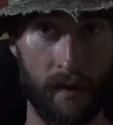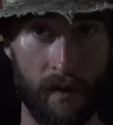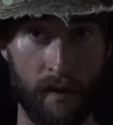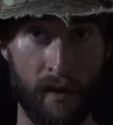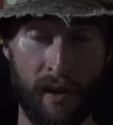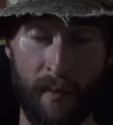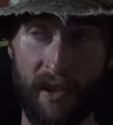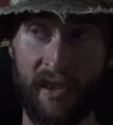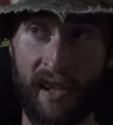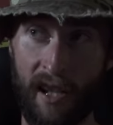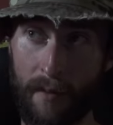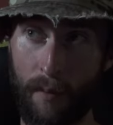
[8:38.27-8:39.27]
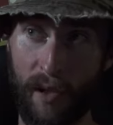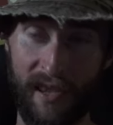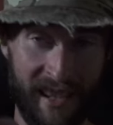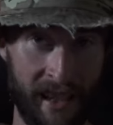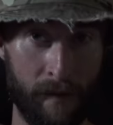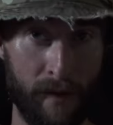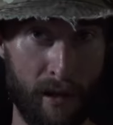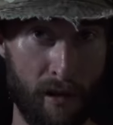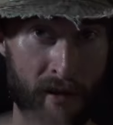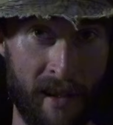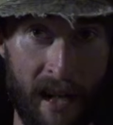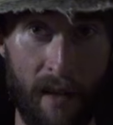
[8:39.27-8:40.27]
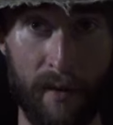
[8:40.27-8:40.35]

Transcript: So some of the selling points and key features that I